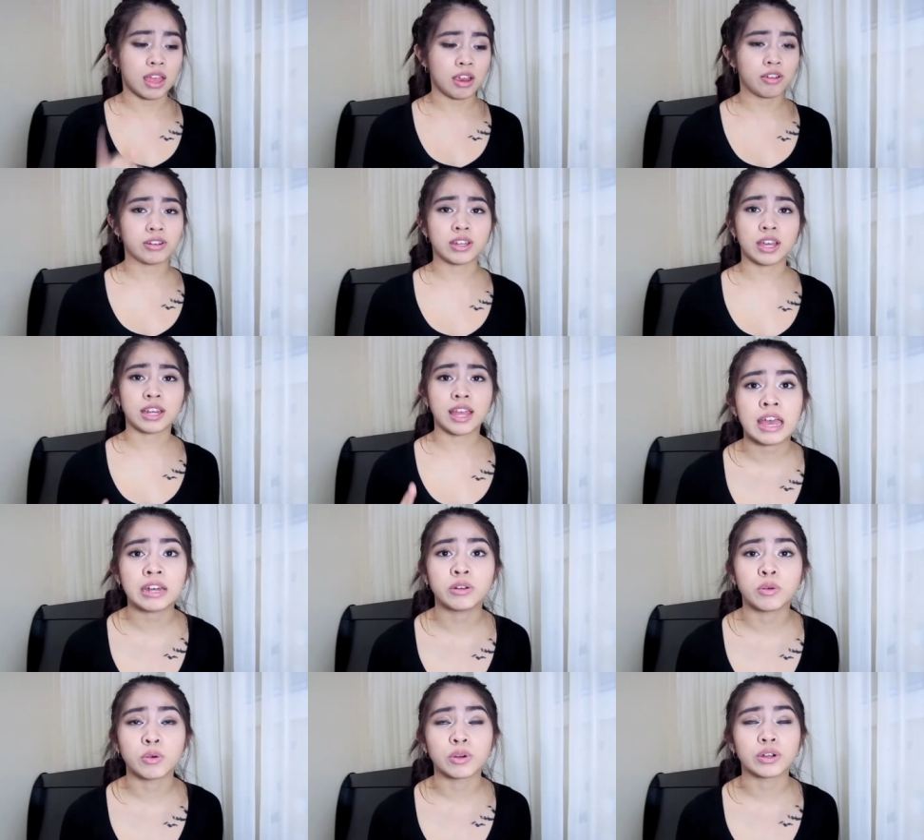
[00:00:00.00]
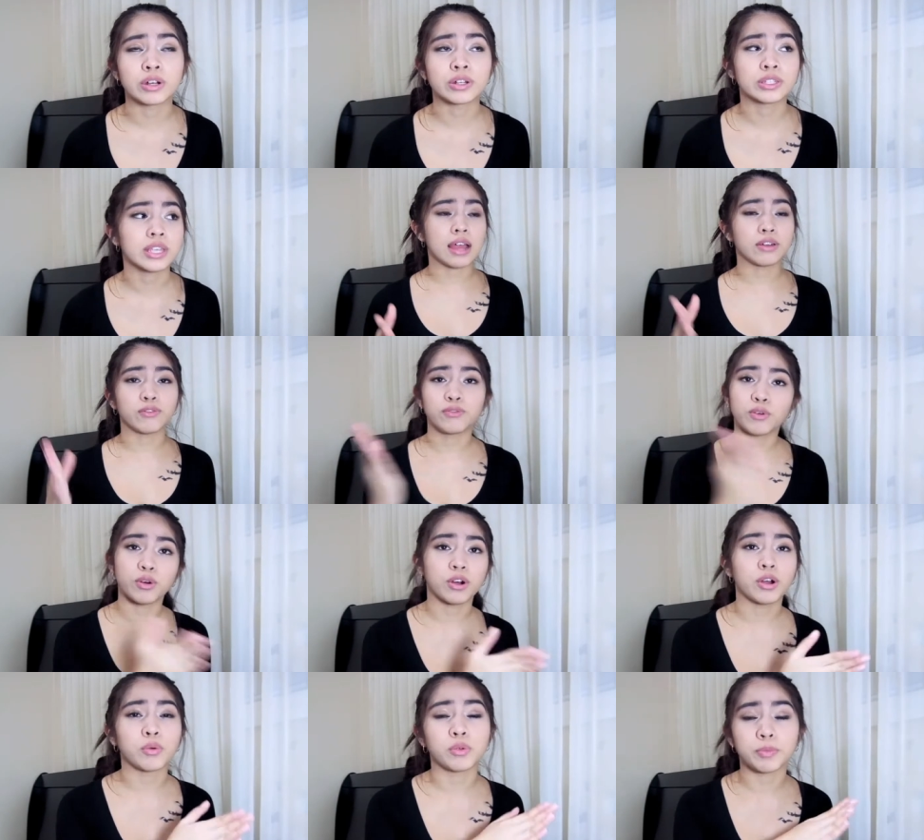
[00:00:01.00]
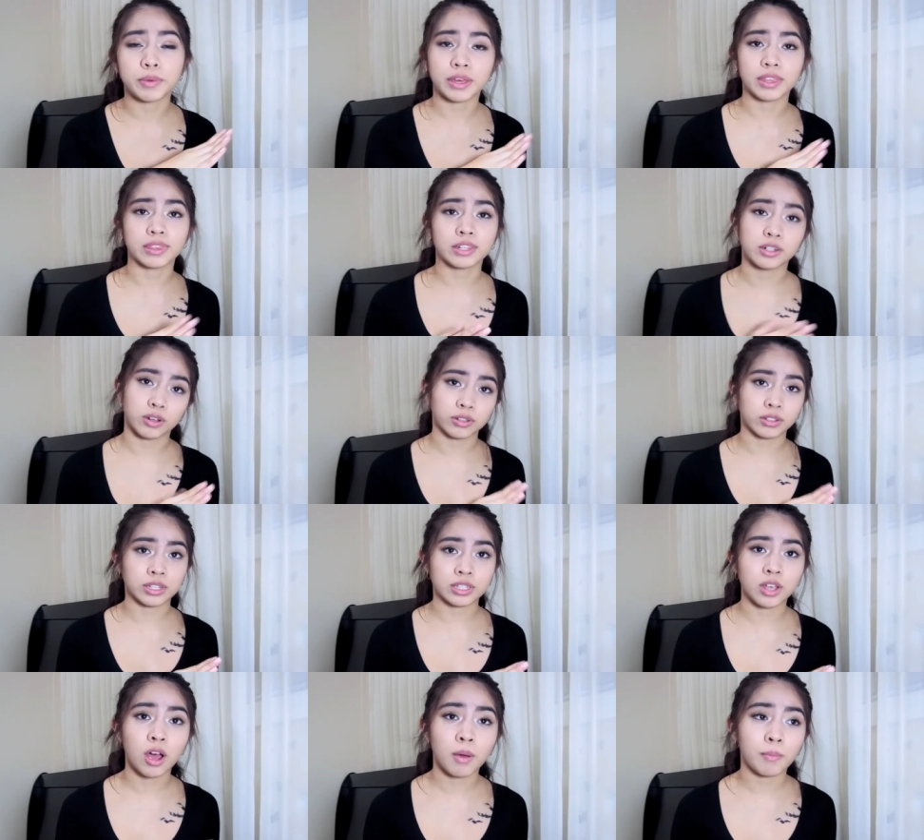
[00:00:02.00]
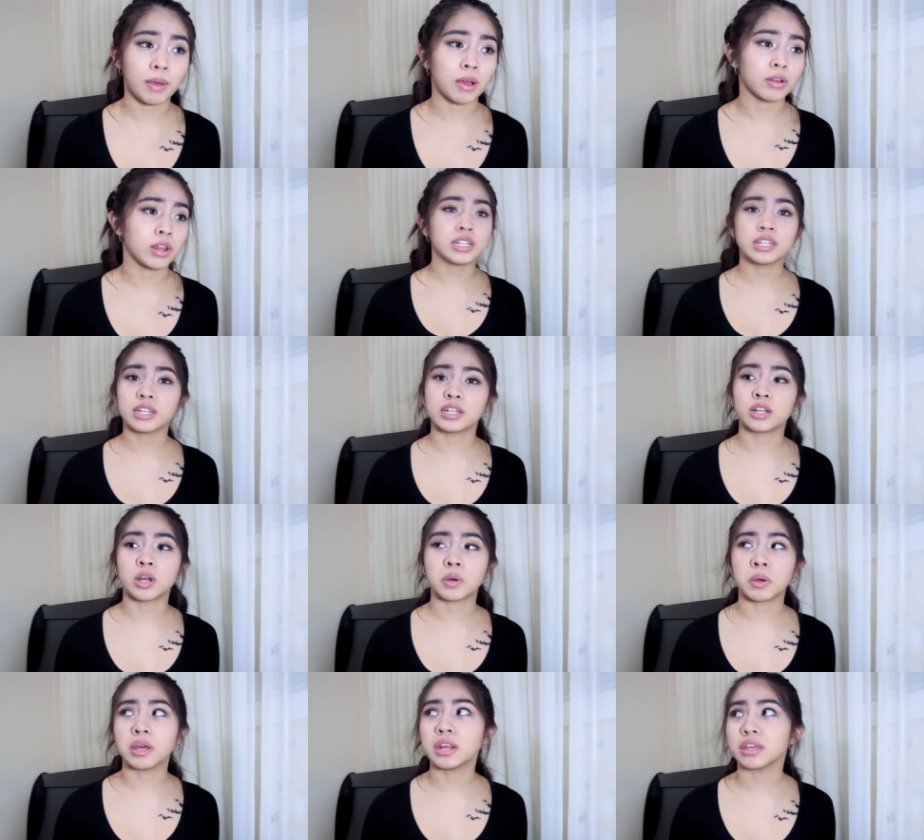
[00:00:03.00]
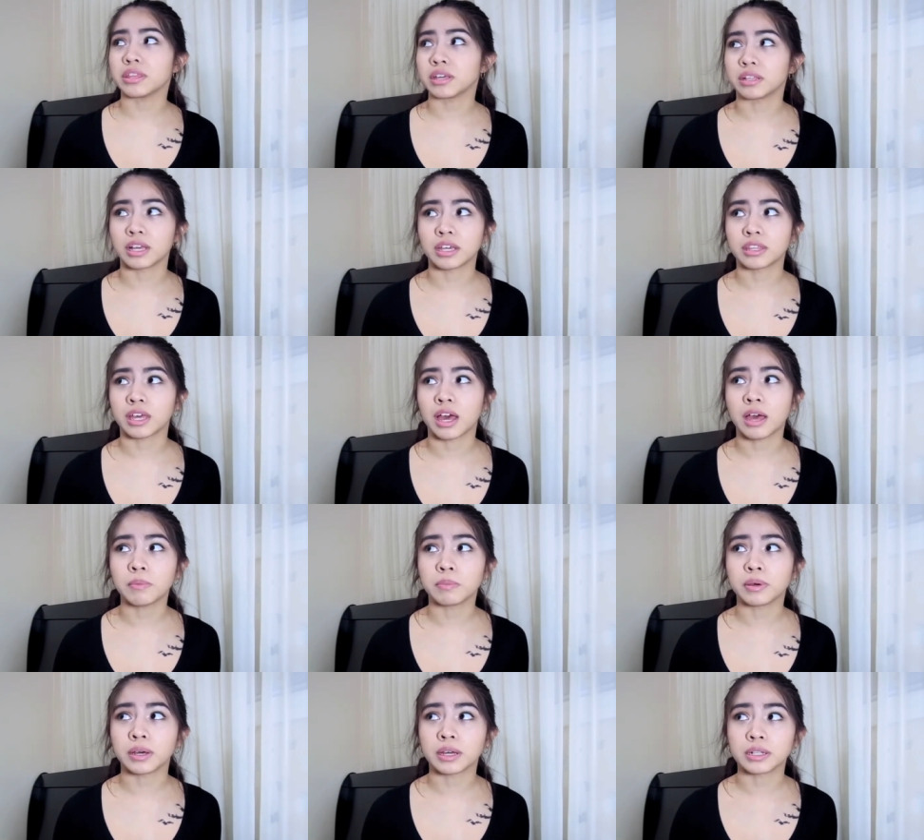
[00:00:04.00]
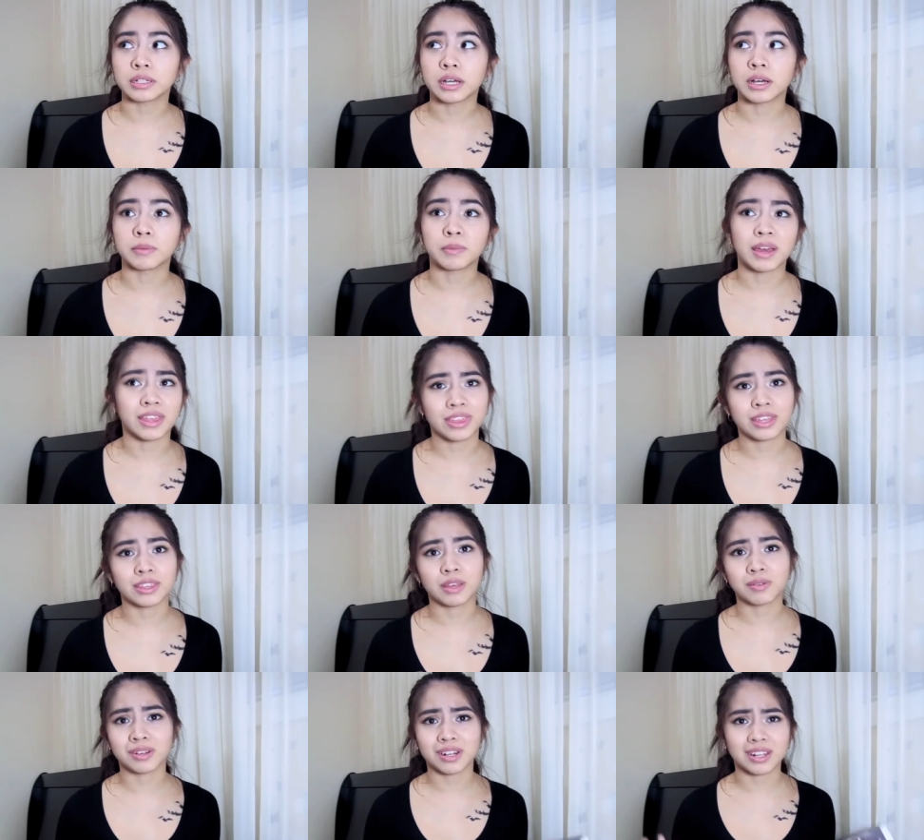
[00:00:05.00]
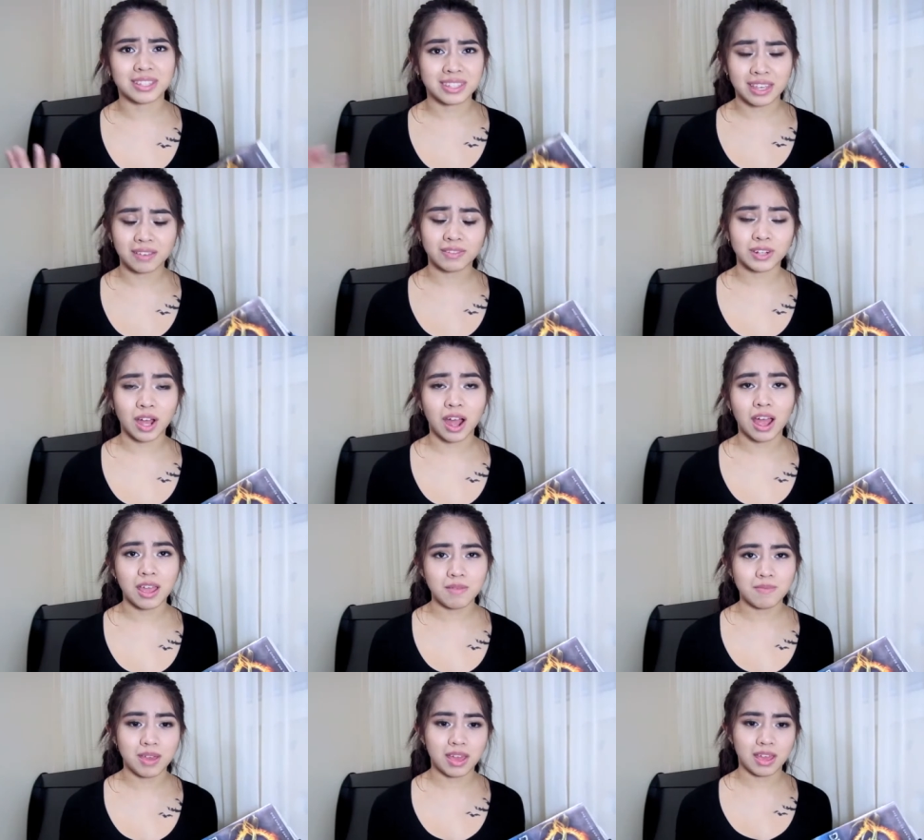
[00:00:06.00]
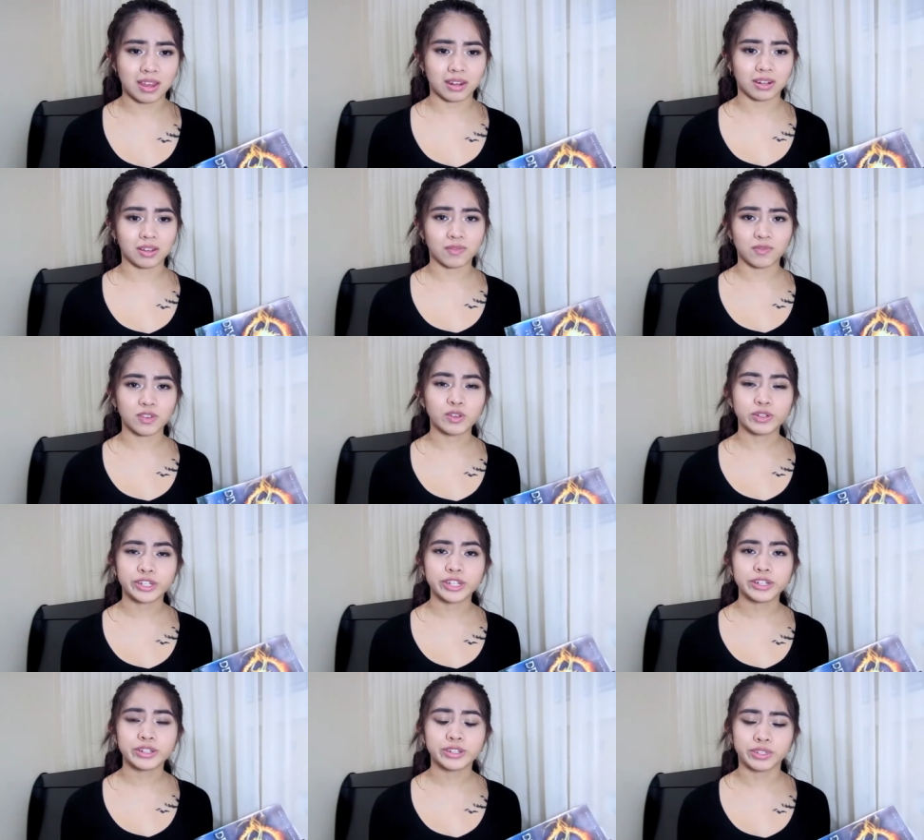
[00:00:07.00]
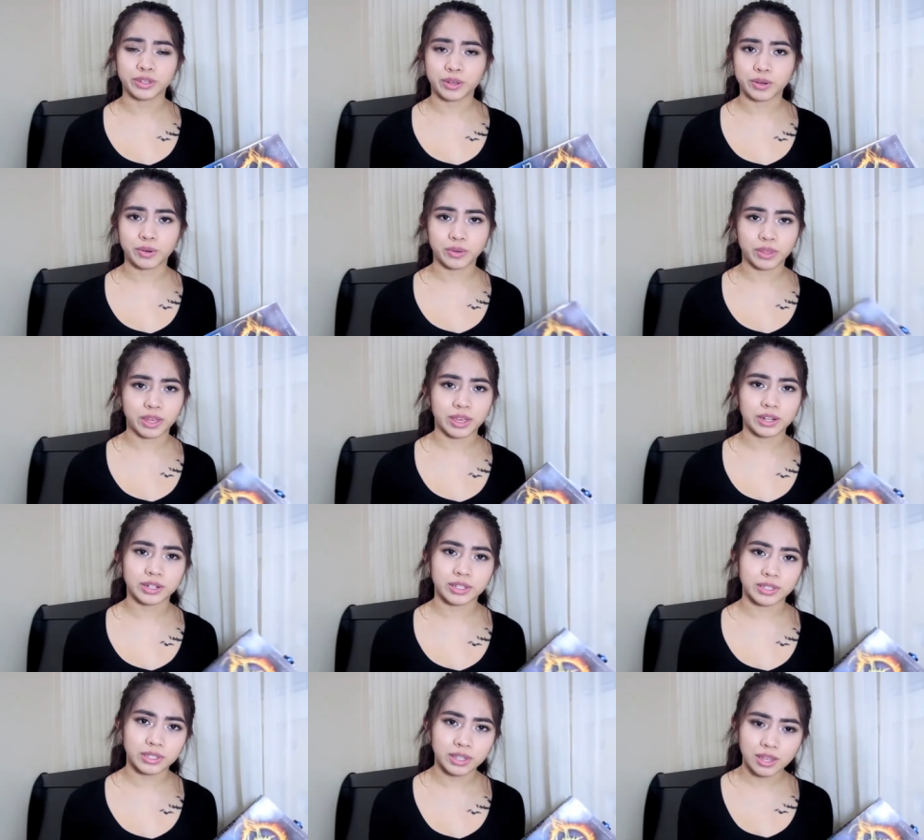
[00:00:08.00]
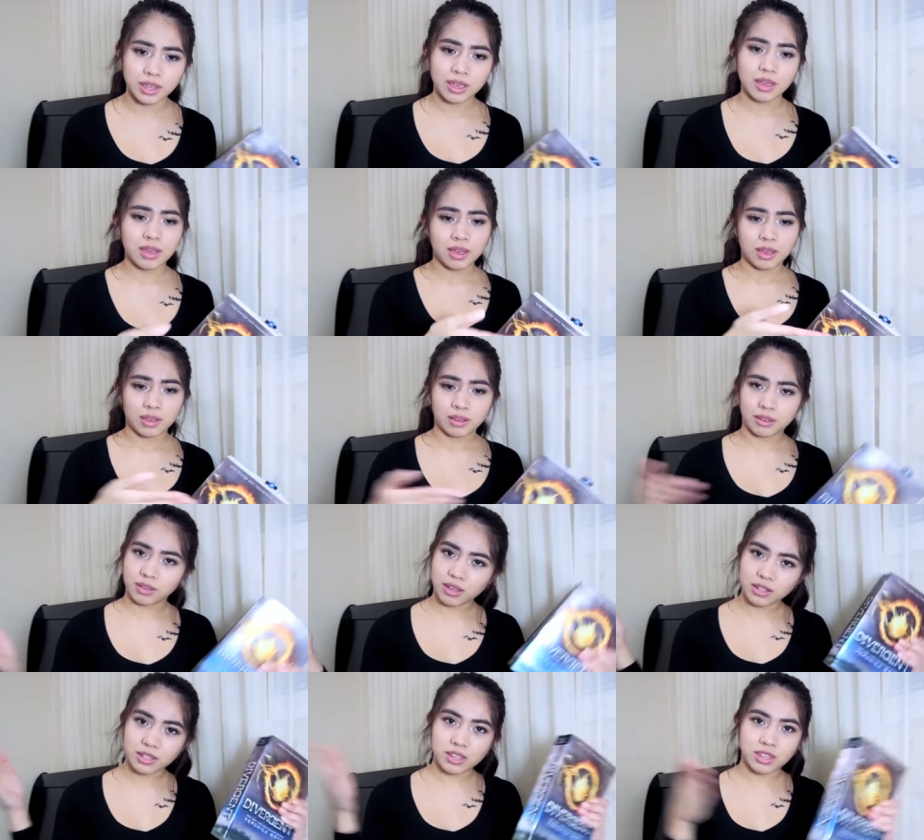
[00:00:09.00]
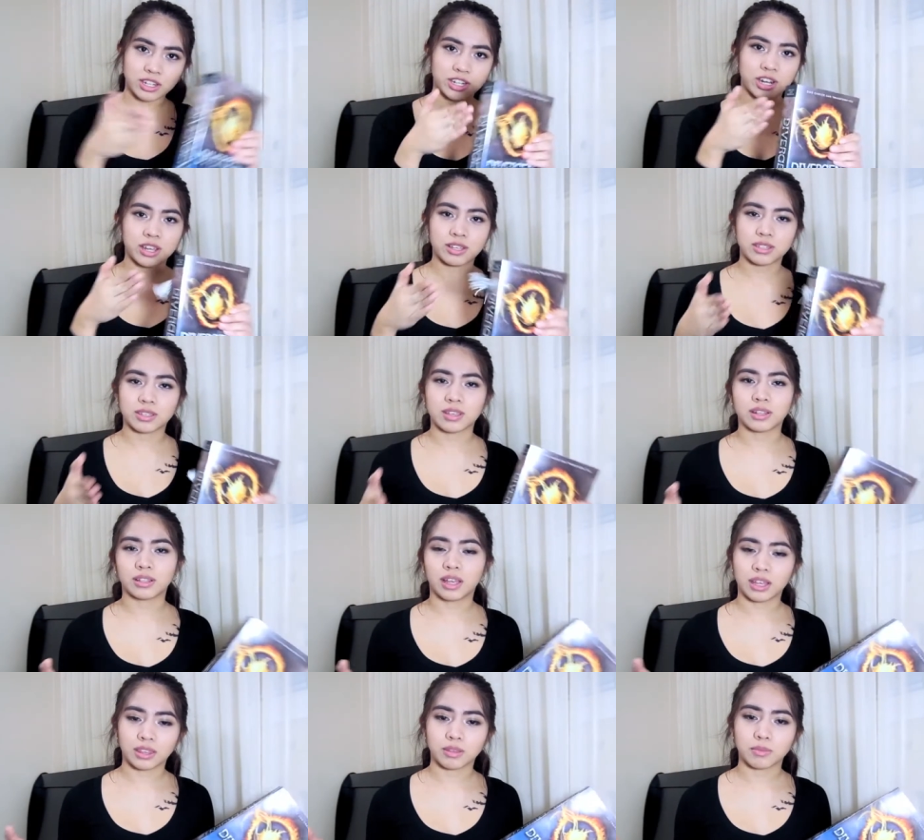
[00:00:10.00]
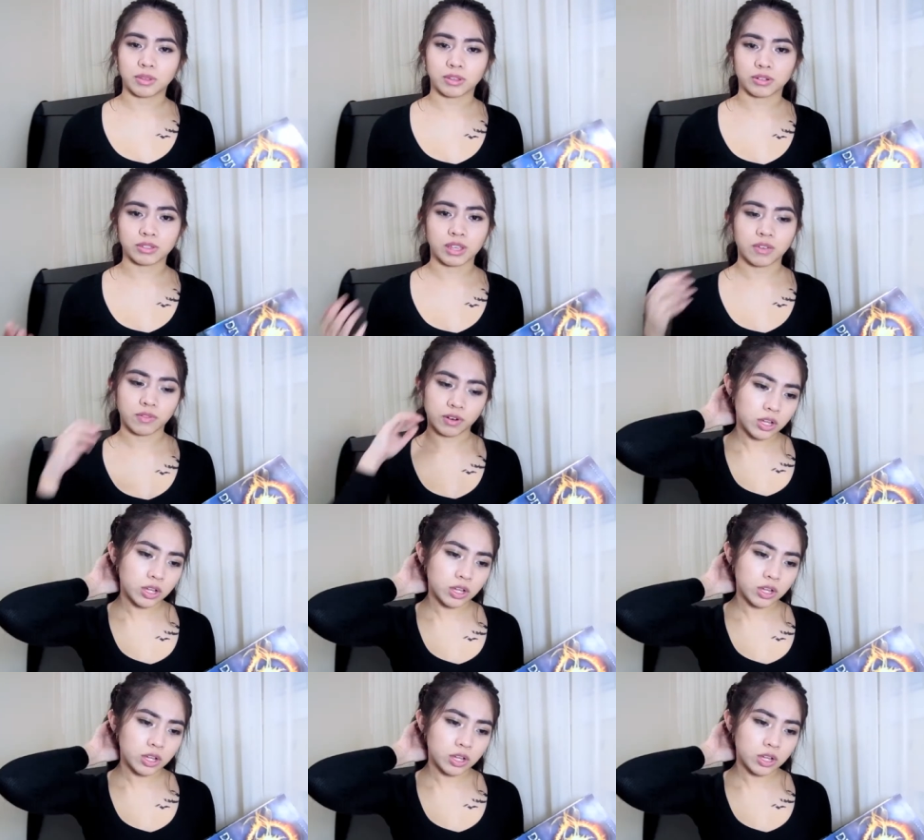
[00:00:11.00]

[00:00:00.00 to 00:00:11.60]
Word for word: Erudite headquarters, and Four would be at the Dauntless compound. It didn't go anything like that, but I think they wanted to save time and confusion, so they just cut to the chase and let the mother save